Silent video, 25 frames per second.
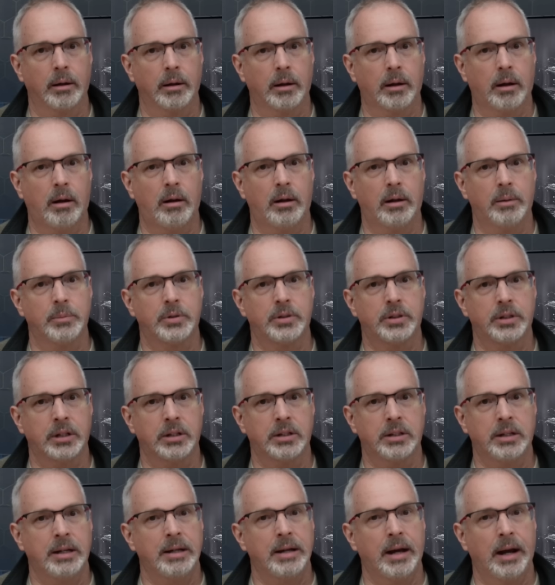column
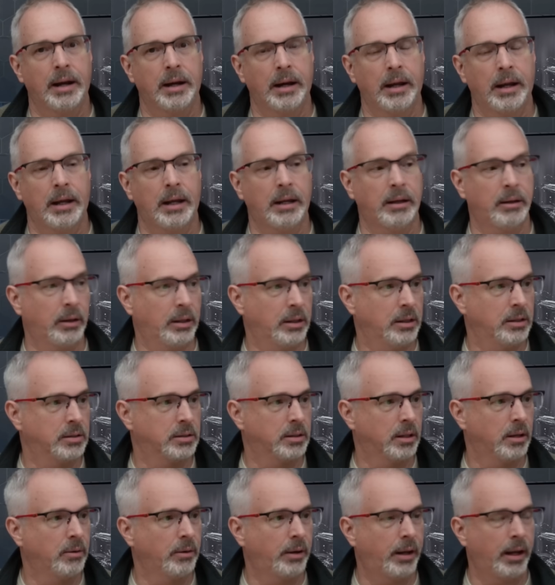69A
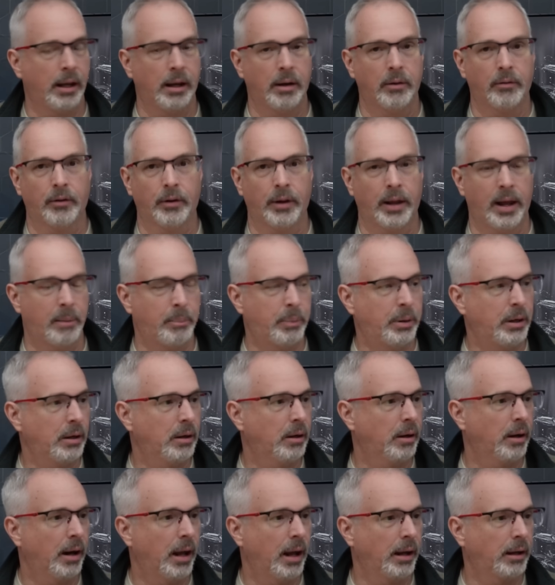is located for that
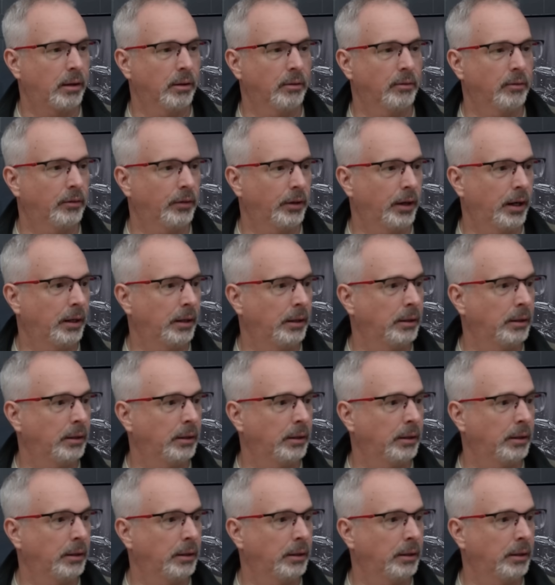pier, and I couldn't find